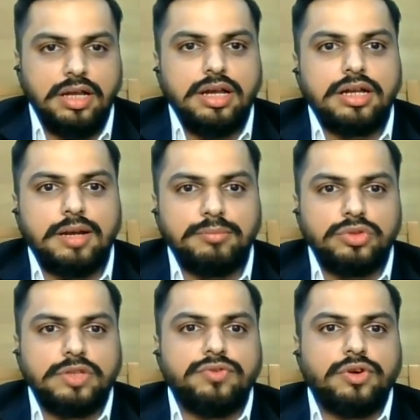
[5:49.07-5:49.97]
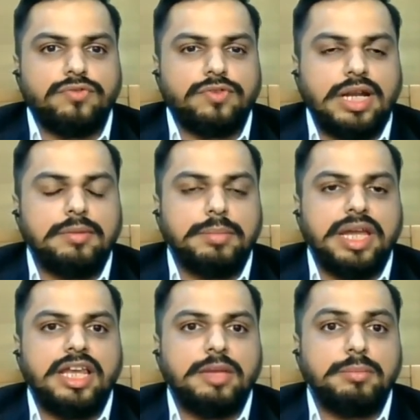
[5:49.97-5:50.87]
come to the forefront,
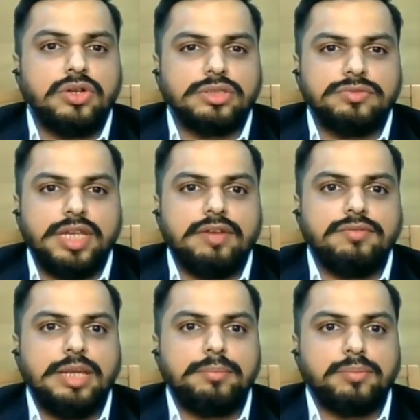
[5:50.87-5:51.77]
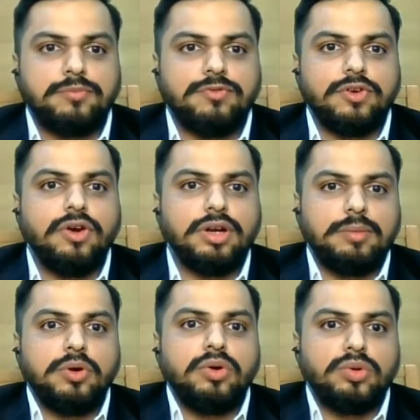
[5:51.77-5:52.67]
mainly because we have leapfrogged
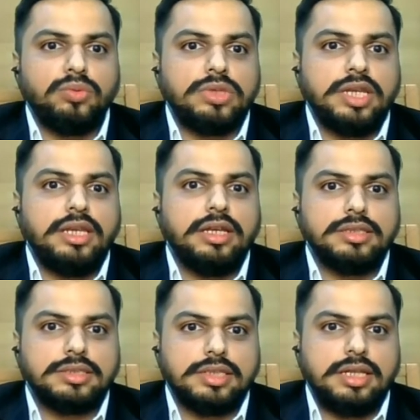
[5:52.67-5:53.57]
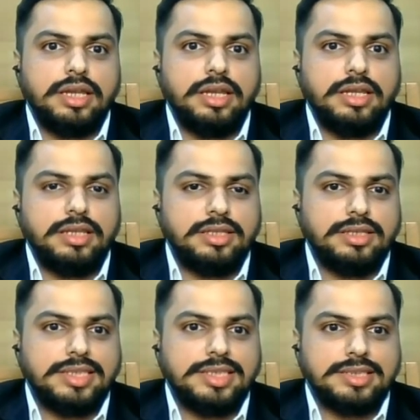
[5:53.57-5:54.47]
about 2 3 years in
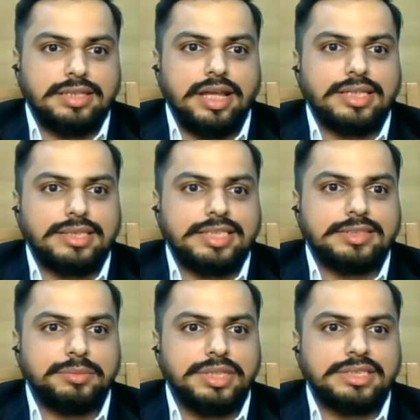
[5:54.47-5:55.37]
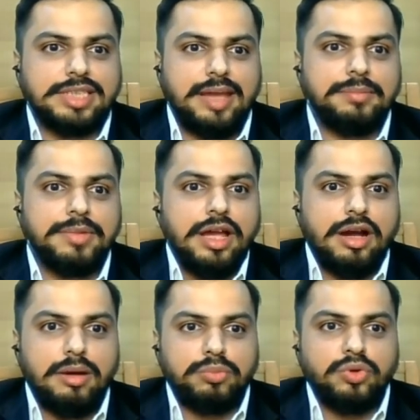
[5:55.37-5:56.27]
these last 6 months time,
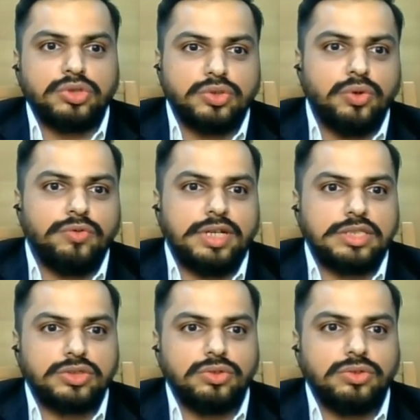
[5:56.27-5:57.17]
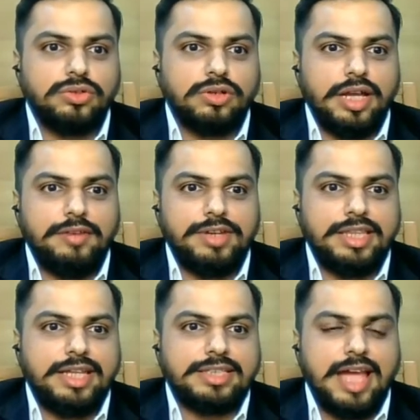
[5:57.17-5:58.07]
post COVID. So
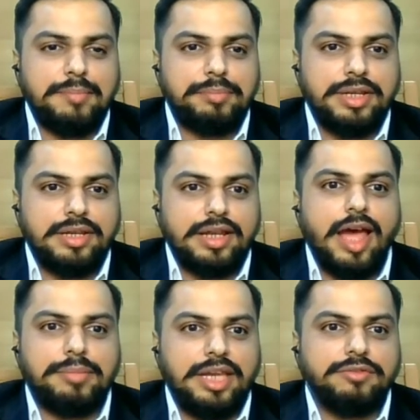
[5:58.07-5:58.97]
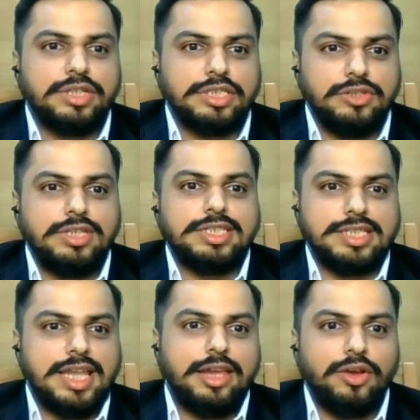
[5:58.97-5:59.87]
everything is happening virtually,
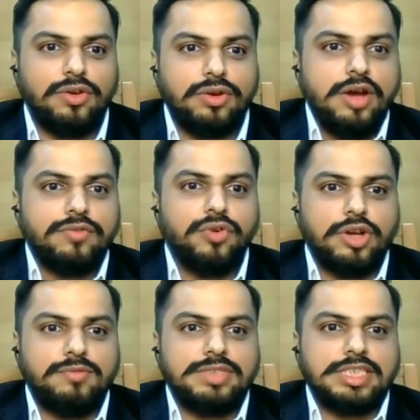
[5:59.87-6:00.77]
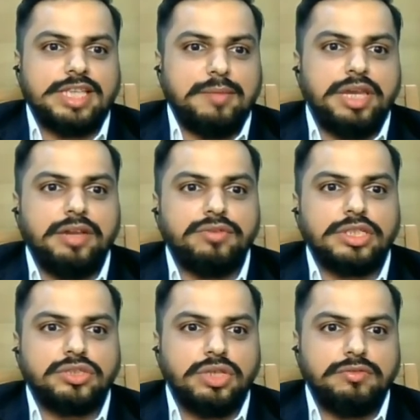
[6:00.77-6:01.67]
just like your forum, which is happening
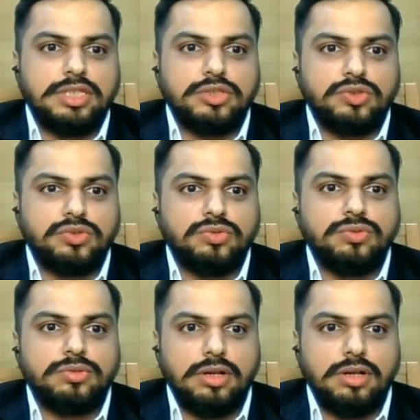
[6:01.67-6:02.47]
virtually, which used to